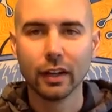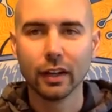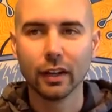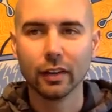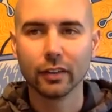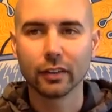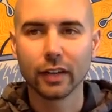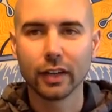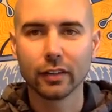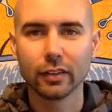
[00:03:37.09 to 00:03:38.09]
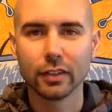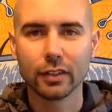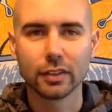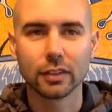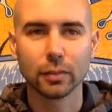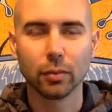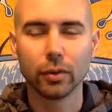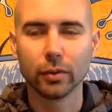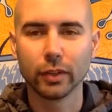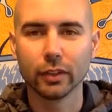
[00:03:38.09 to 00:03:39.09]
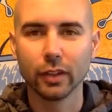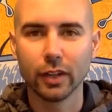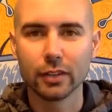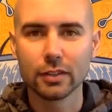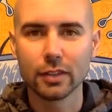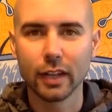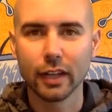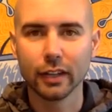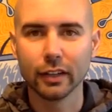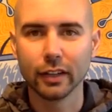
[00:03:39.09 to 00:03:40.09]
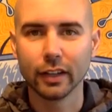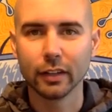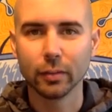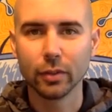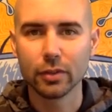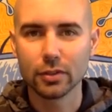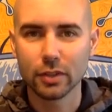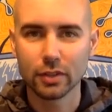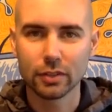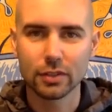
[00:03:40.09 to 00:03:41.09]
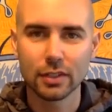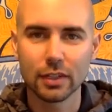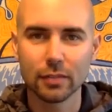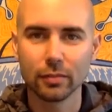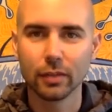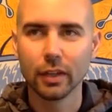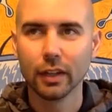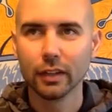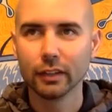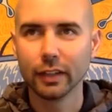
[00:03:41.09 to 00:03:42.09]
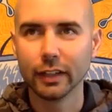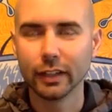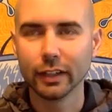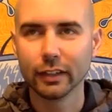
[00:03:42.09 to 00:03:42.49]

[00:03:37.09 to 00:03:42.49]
it's like the point would get lost, and the point started to seem like